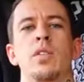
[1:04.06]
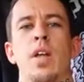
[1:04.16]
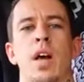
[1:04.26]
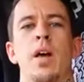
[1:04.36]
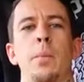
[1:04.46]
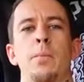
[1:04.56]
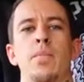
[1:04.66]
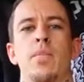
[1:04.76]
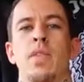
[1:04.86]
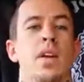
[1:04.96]
day,
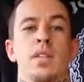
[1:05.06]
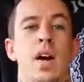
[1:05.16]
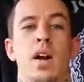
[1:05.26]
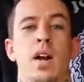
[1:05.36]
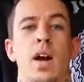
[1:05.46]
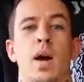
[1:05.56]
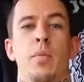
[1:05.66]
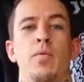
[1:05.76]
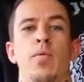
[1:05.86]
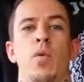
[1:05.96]
it's not going to
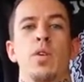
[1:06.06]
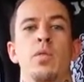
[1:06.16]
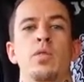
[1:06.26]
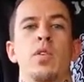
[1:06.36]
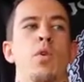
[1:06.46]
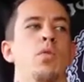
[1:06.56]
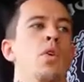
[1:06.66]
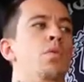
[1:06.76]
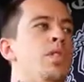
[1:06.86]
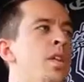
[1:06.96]
happen for you. So
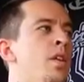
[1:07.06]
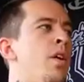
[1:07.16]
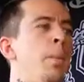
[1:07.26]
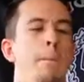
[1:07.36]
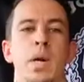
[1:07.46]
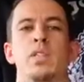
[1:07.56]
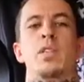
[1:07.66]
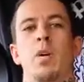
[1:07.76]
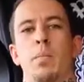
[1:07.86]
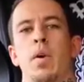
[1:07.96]
don't sit there and bitch
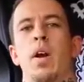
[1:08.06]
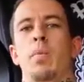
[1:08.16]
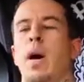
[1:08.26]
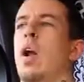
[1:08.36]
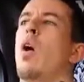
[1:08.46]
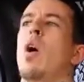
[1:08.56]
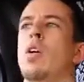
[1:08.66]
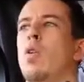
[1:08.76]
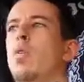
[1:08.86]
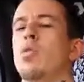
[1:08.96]
and complain about how I
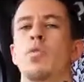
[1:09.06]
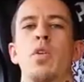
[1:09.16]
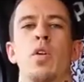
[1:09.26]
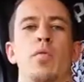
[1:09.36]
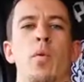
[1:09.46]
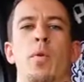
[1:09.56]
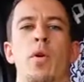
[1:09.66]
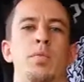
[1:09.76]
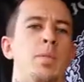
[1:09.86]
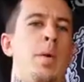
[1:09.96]
can only do 3 or 4
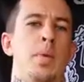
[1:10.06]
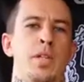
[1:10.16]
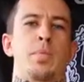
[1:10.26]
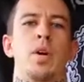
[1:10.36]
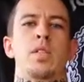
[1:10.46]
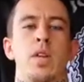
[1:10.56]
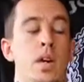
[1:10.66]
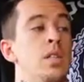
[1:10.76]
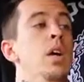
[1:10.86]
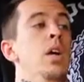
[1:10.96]
pull-ups and my bench press
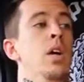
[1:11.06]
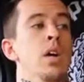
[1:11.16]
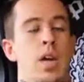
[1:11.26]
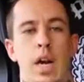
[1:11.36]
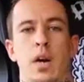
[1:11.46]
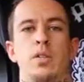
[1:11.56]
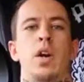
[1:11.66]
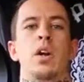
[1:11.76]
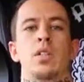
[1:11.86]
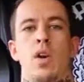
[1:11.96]
sucks. Get out
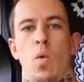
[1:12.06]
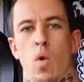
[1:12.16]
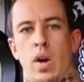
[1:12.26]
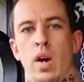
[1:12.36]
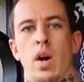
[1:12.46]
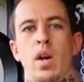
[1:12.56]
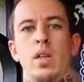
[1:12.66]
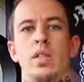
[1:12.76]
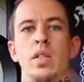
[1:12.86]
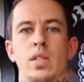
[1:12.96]
there and start working on it
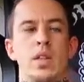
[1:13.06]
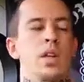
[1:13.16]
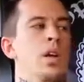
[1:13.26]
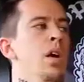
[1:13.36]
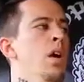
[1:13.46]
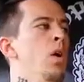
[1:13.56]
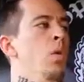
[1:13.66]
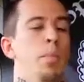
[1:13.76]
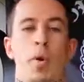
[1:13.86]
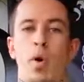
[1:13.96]
consistently.
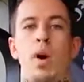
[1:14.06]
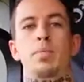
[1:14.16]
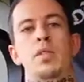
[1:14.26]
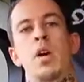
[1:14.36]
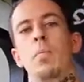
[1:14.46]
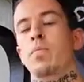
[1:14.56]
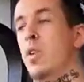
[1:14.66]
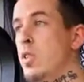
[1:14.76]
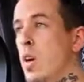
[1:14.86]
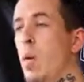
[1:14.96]
With pull-ups,
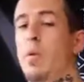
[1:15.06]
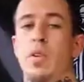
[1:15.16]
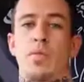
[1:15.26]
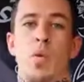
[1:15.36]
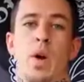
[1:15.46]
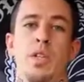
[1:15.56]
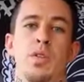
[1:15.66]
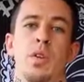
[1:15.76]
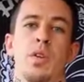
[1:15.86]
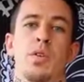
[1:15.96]
there's a couple different ways
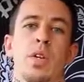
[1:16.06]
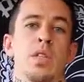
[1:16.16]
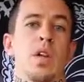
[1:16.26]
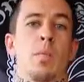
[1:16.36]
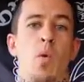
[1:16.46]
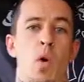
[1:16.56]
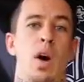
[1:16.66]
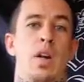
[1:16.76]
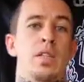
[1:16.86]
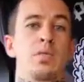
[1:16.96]
you can do this. Number
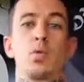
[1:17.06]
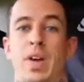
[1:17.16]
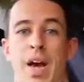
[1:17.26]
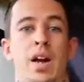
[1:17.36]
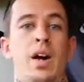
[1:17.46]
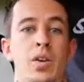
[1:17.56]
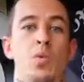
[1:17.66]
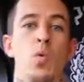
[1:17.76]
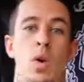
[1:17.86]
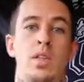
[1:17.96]
one is if you cannot
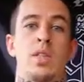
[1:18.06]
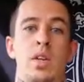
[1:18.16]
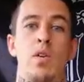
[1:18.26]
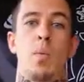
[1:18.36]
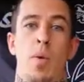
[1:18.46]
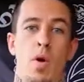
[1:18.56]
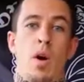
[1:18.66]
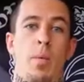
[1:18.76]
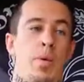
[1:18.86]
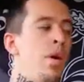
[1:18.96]
do one single
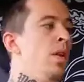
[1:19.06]
pull-up,